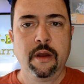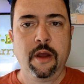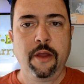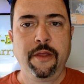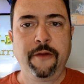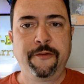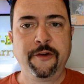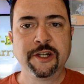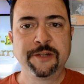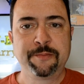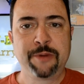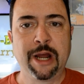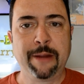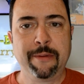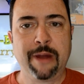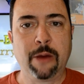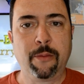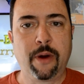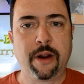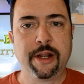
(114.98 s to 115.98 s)
The first
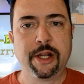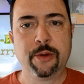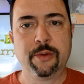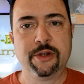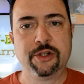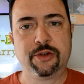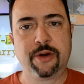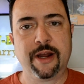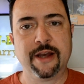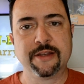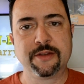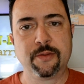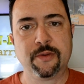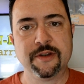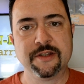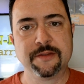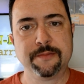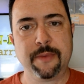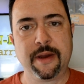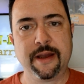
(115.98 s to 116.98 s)
problem I wanted to address
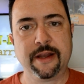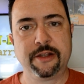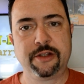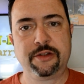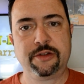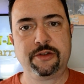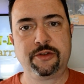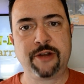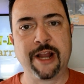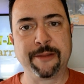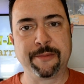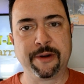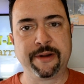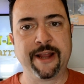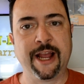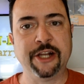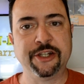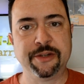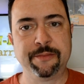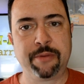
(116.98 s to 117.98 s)
was my
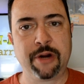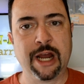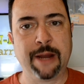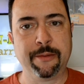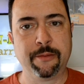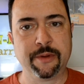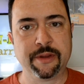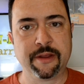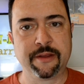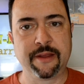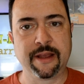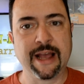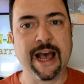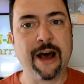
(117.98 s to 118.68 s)
transportation problem with this thing,